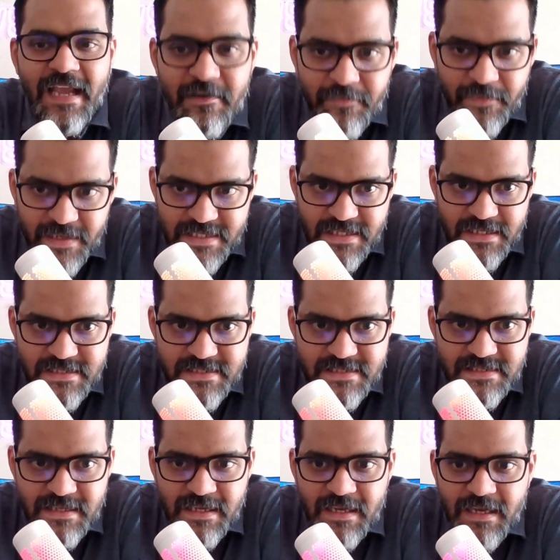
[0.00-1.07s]
it
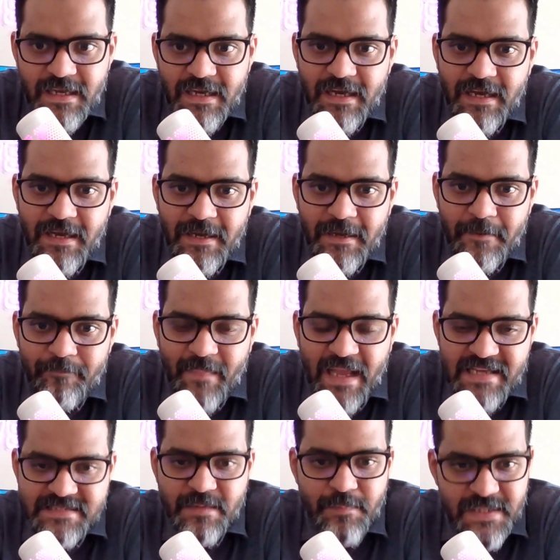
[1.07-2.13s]
features uh,
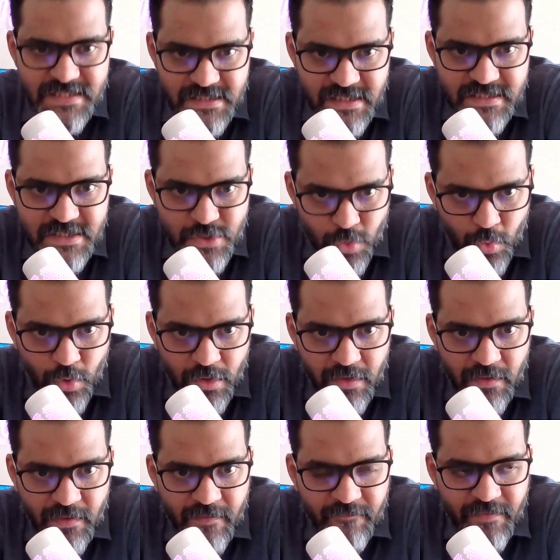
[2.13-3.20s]
as a business tool